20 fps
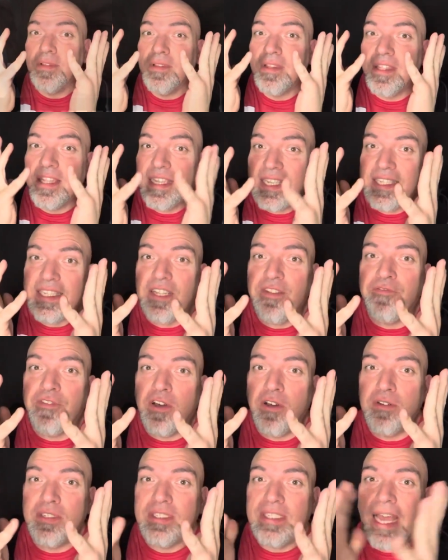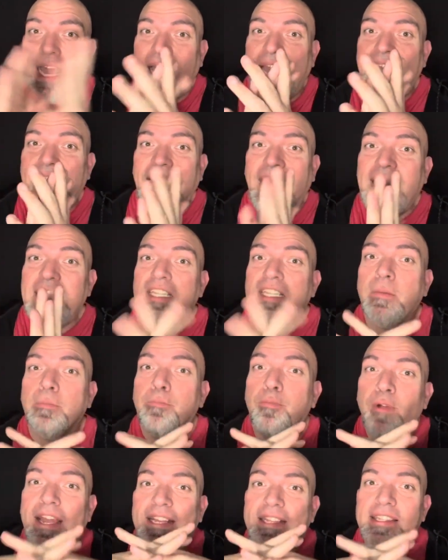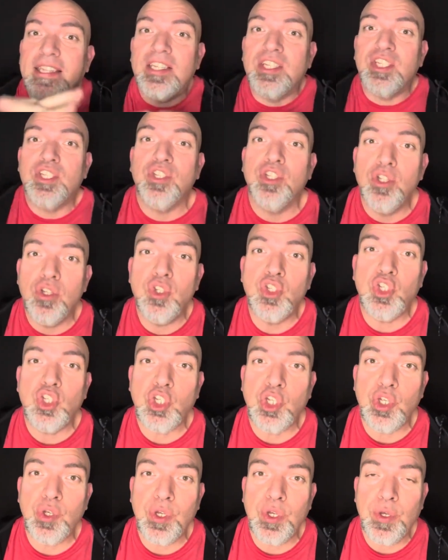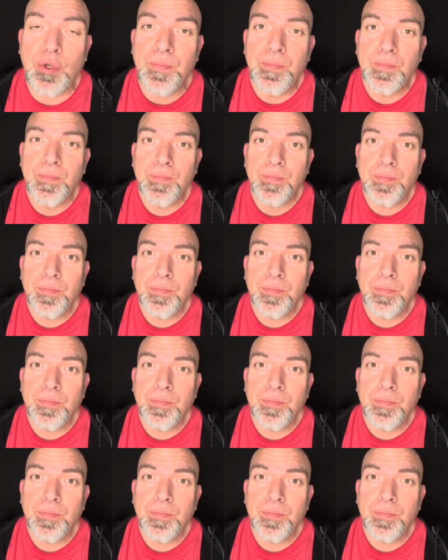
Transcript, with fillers: Listen, folks, I hate to break this news to you,